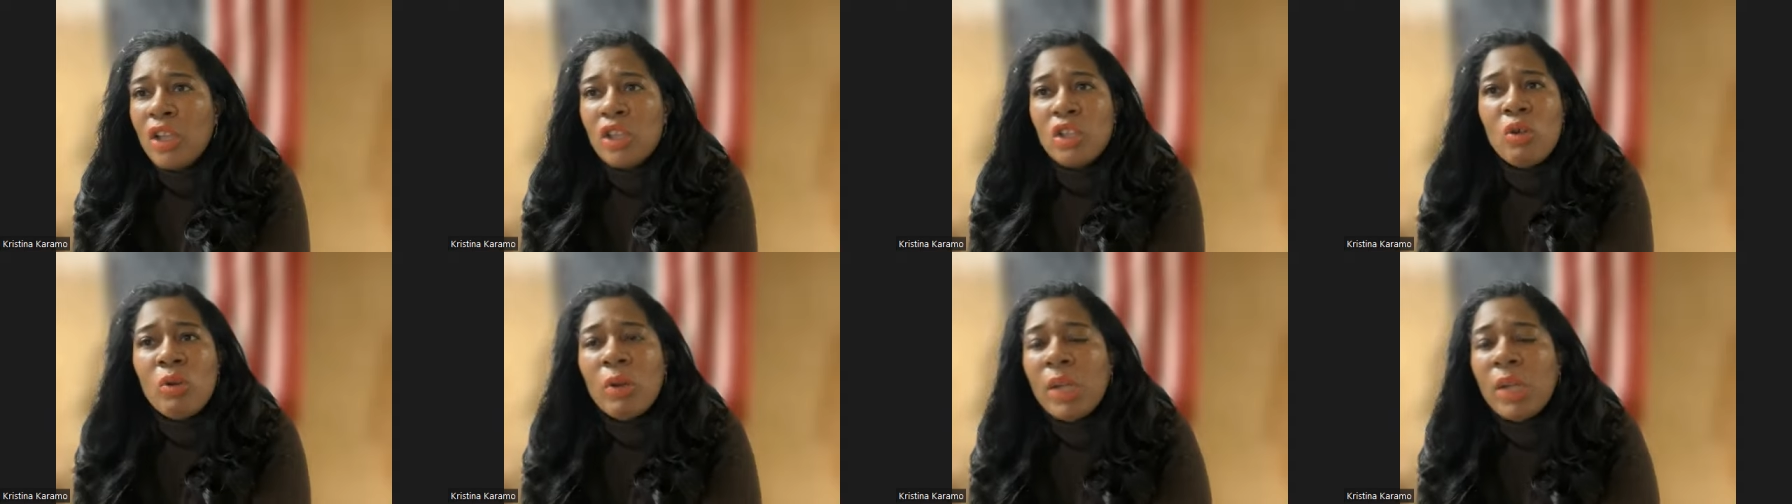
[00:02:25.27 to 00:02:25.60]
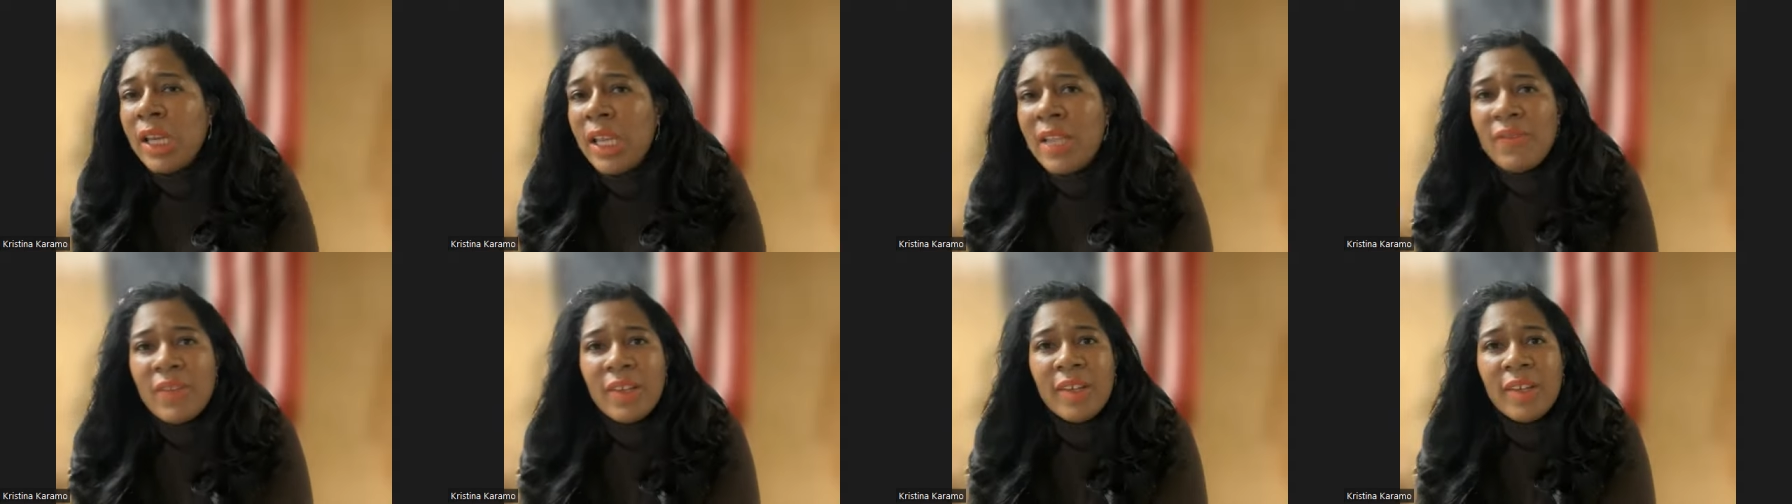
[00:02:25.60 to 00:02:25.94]
you
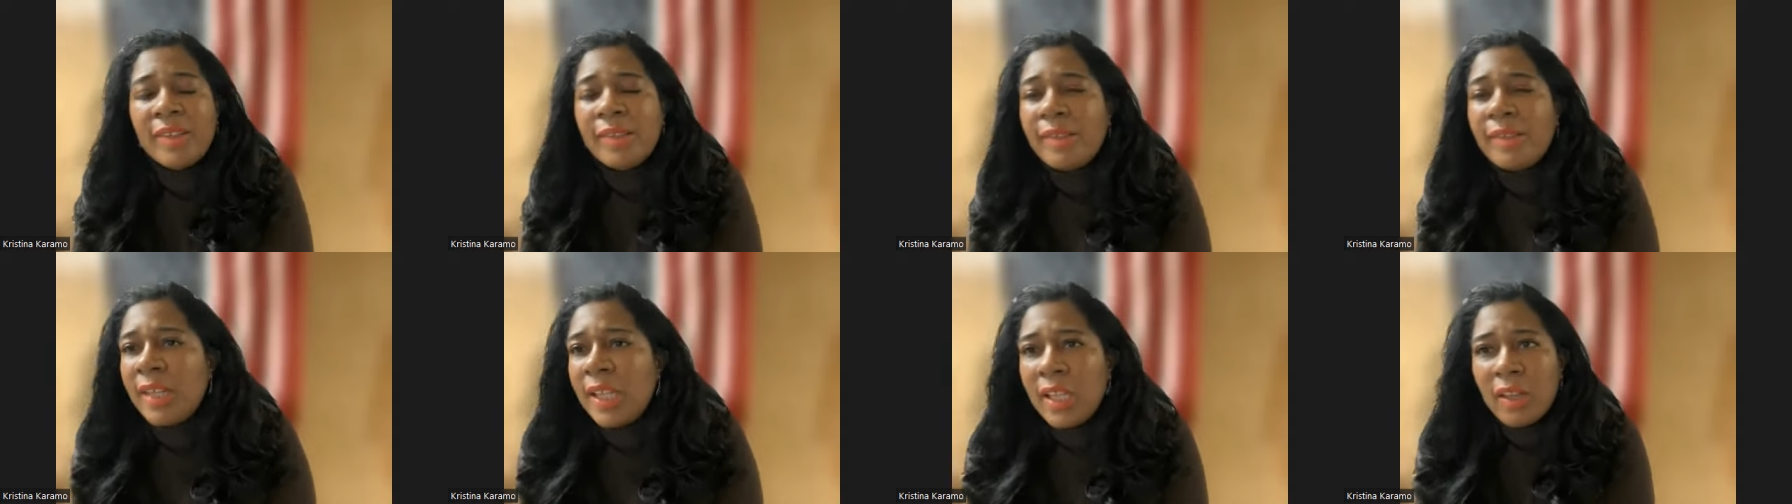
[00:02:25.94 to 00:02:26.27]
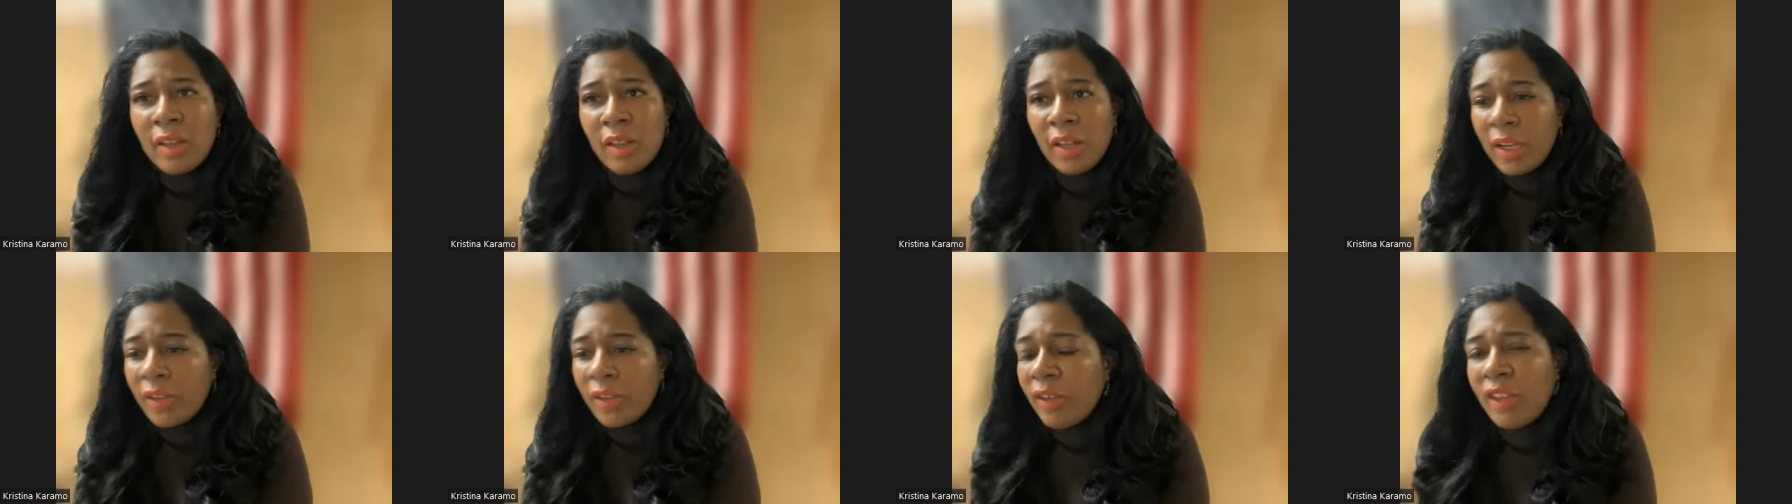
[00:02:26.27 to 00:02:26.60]
could even
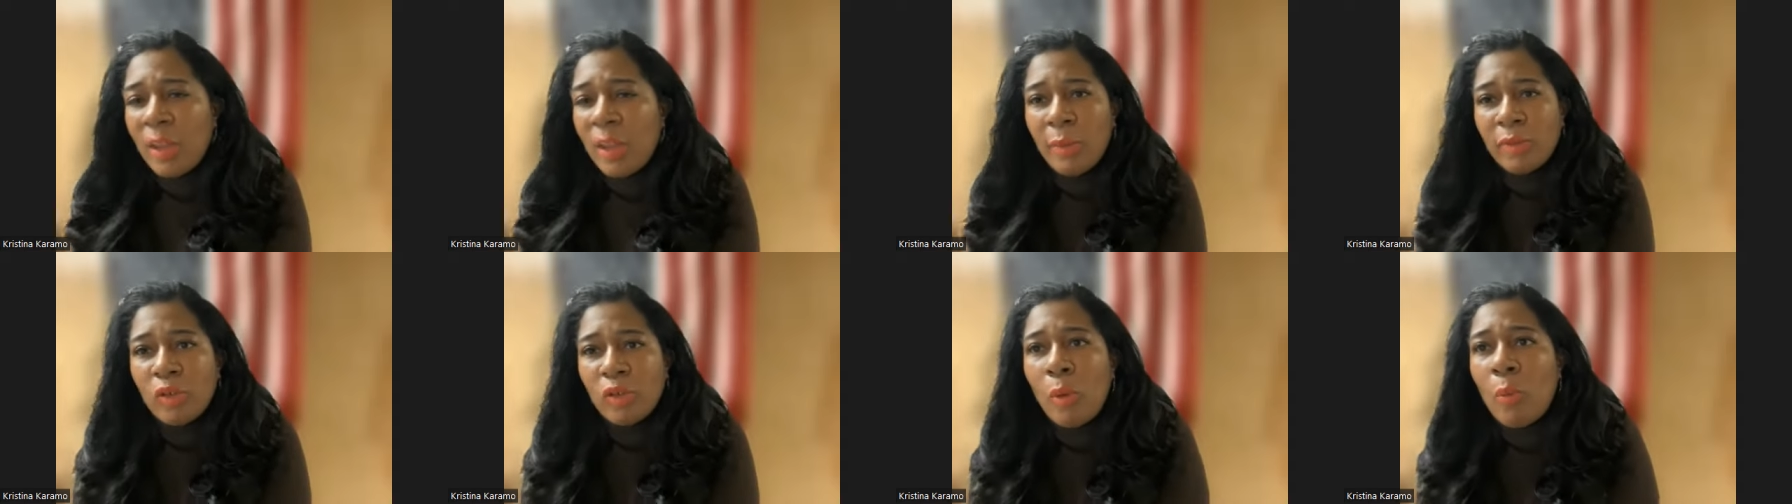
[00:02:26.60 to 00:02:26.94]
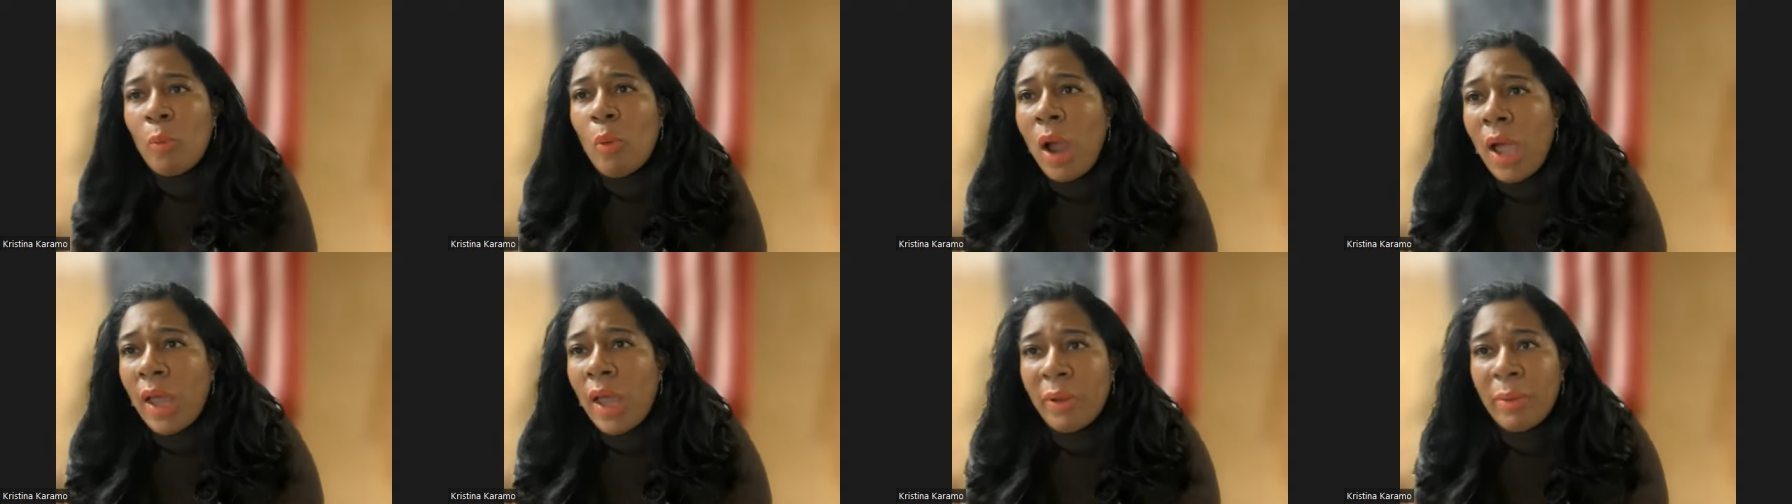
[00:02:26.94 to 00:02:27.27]
see that there was
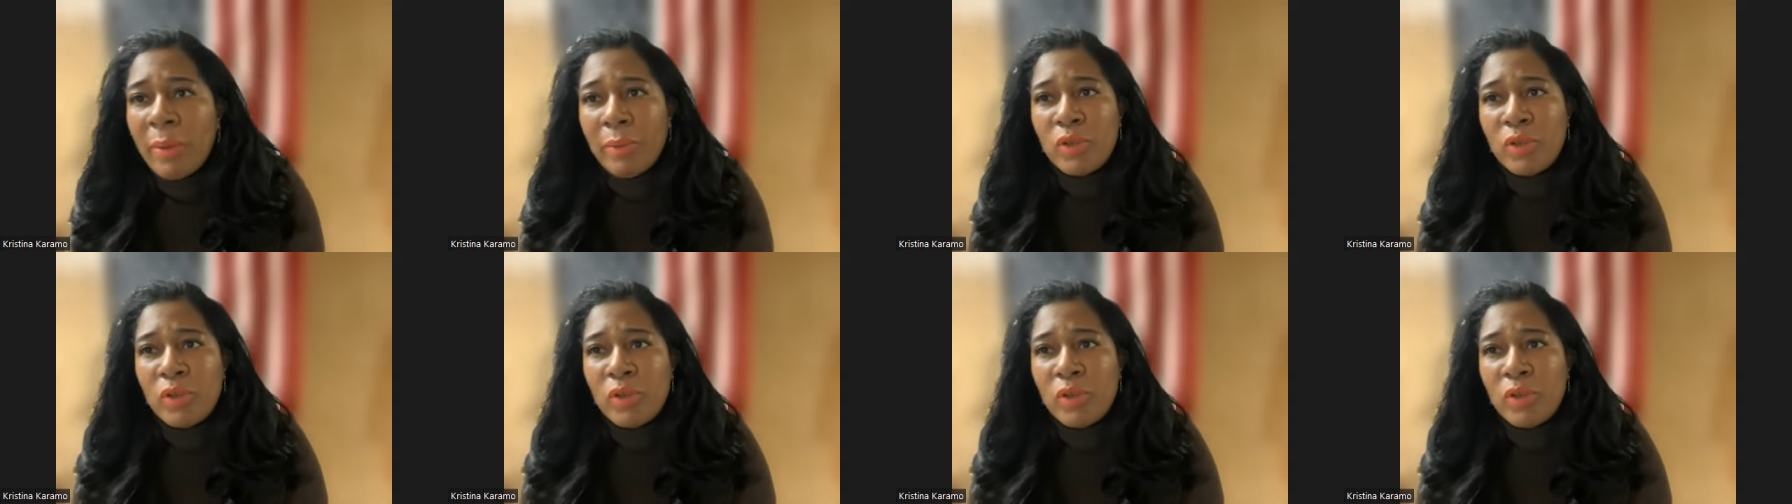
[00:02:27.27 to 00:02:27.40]
camaraderie